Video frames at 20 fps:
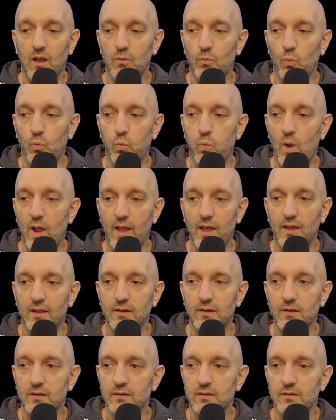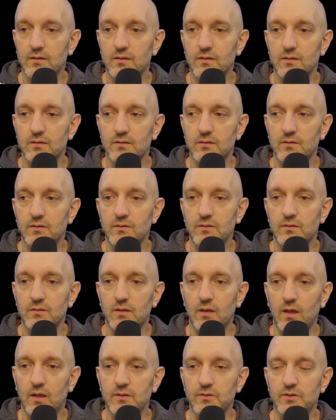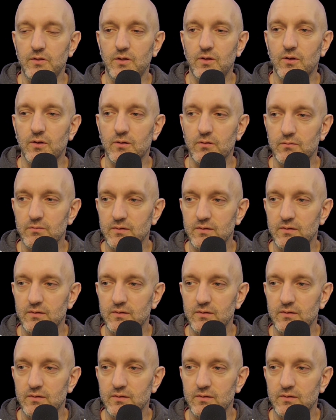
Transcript: when you're